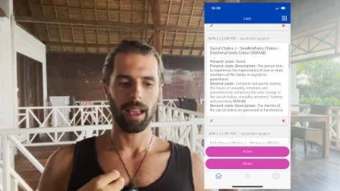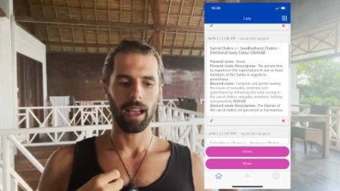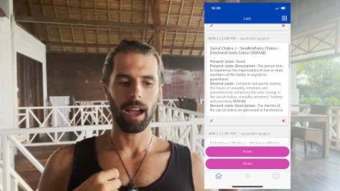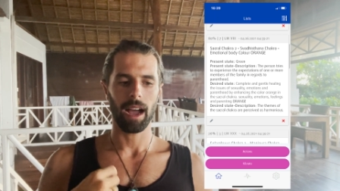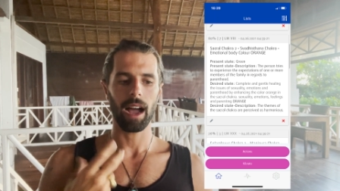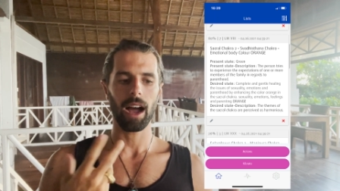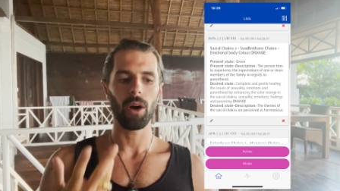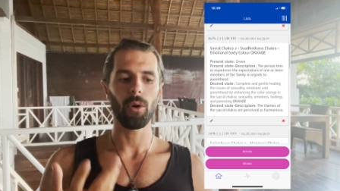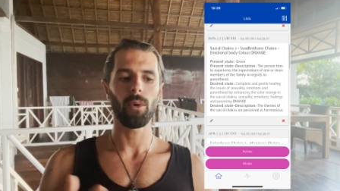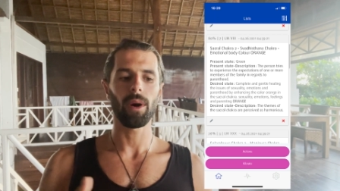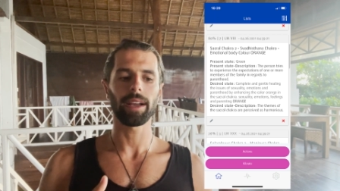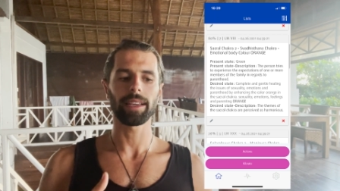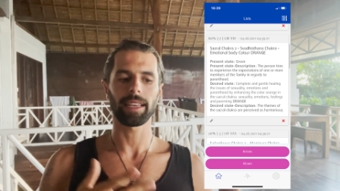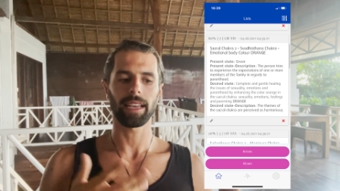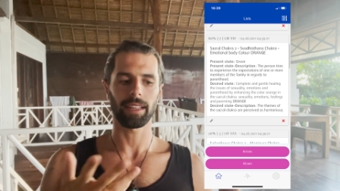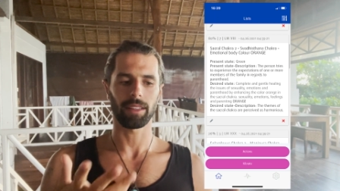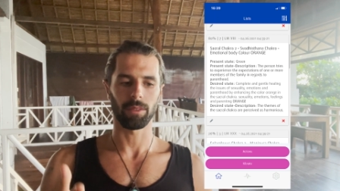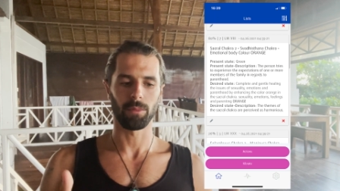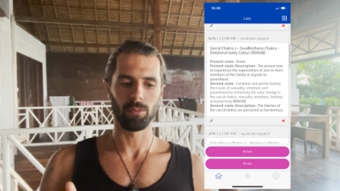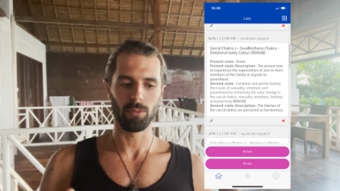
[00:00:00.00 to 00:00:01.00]
how I
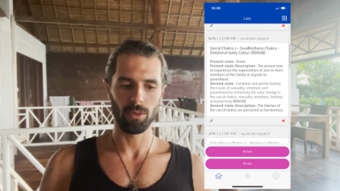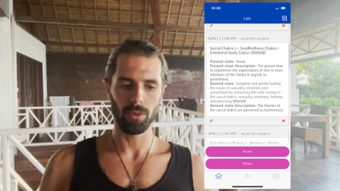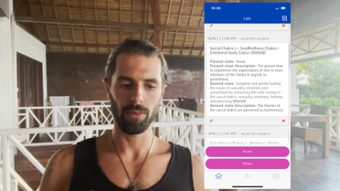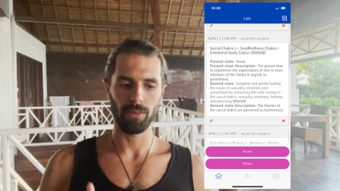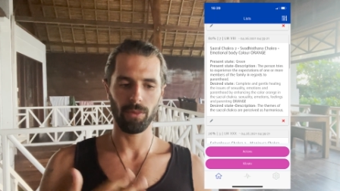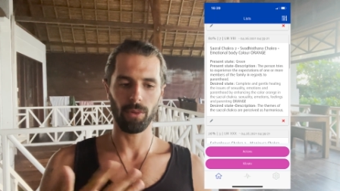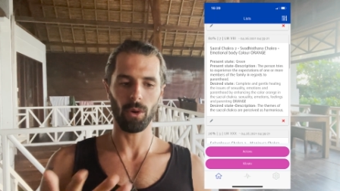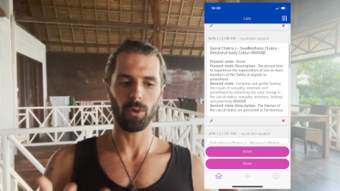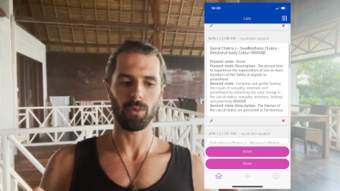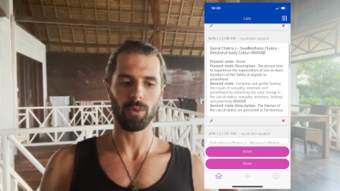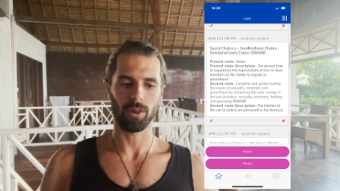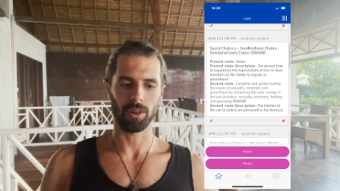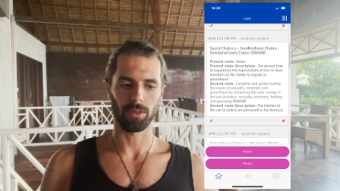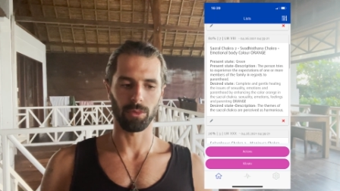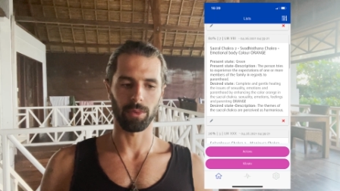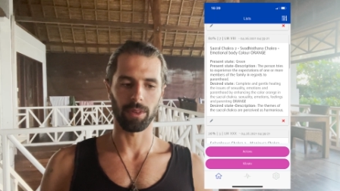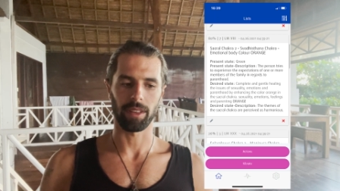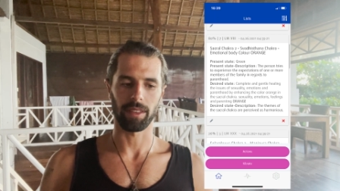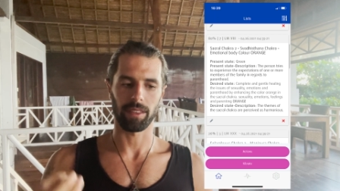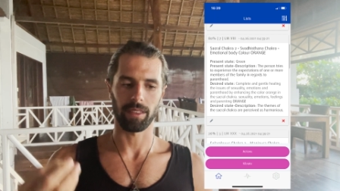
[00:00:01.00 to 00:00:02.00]
can move forward
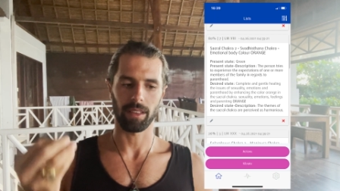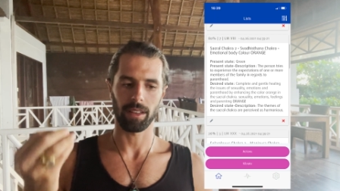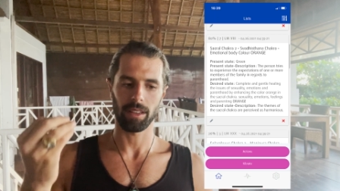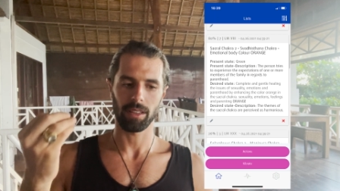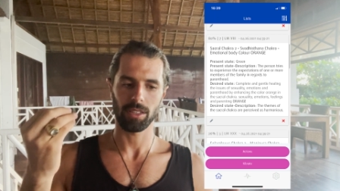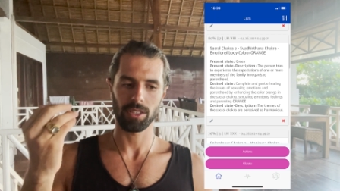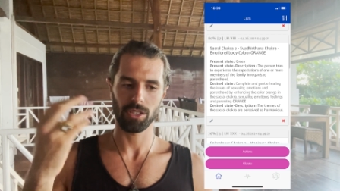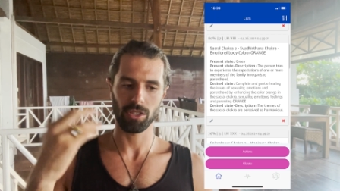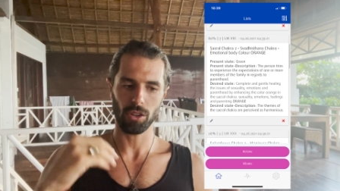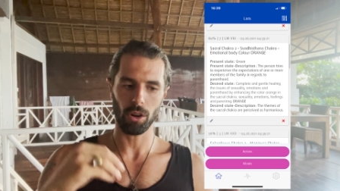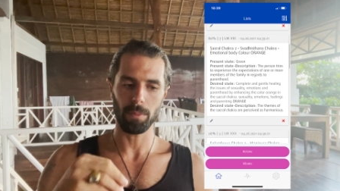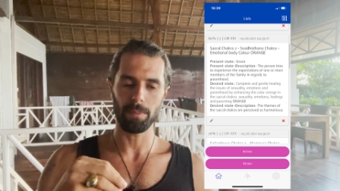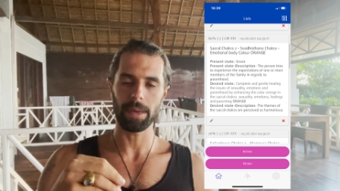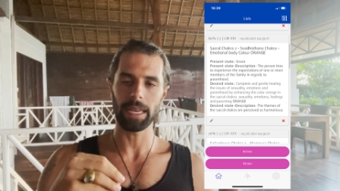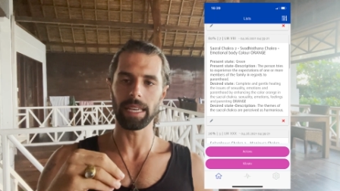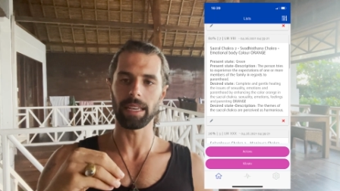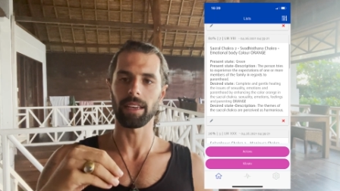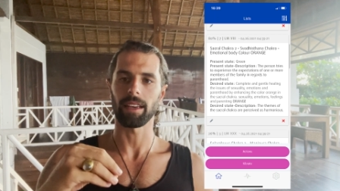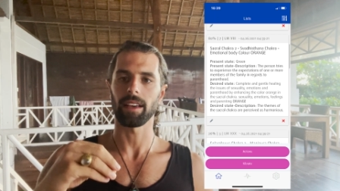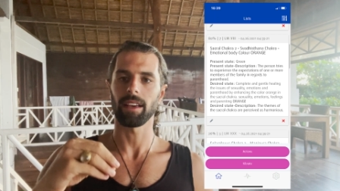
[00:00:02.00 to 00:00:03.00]
with
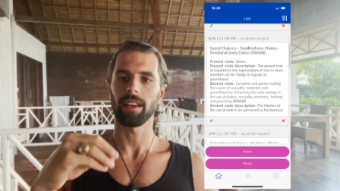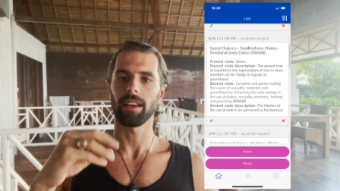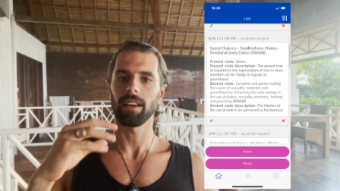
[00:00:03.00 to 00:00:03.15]
stopping